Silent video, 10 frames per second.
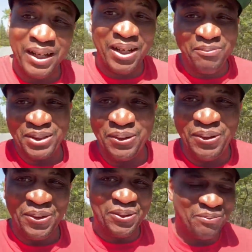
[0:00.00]
I got my
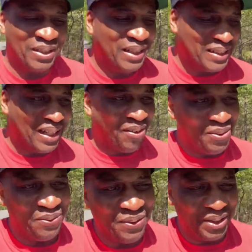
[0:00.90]
dog with me. He's having
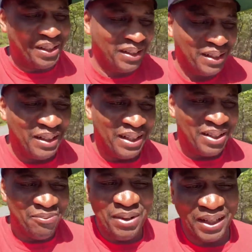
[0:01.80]
fun.
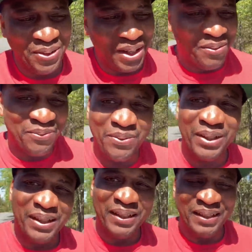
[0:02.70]
Mac, you having
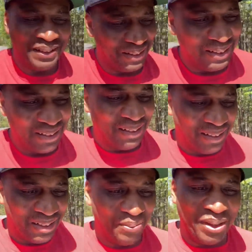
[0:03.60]
fun?
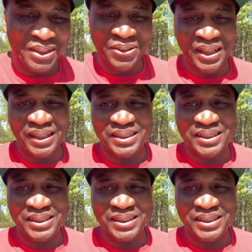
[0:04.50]
Let, let you guys